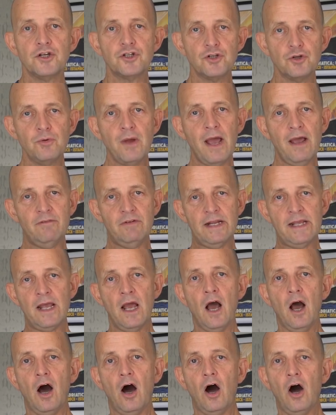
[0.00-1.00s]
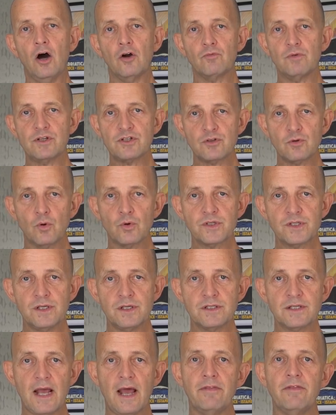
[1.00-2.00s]
too heavily on
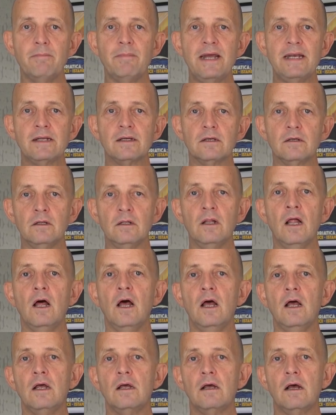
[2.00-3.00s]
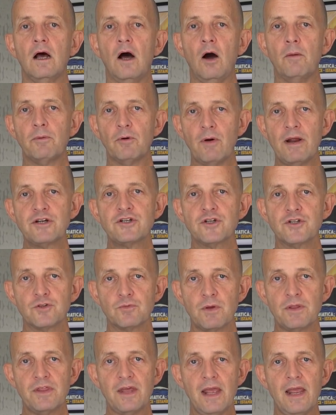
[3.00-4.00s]
resources and the medical operations
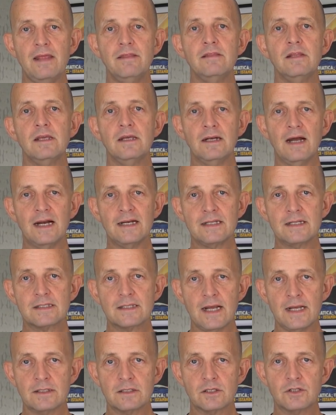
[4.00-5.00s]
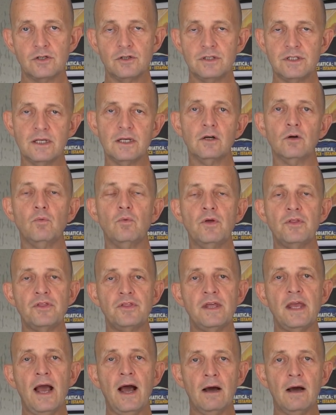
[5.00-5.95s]
within the United States to deal with the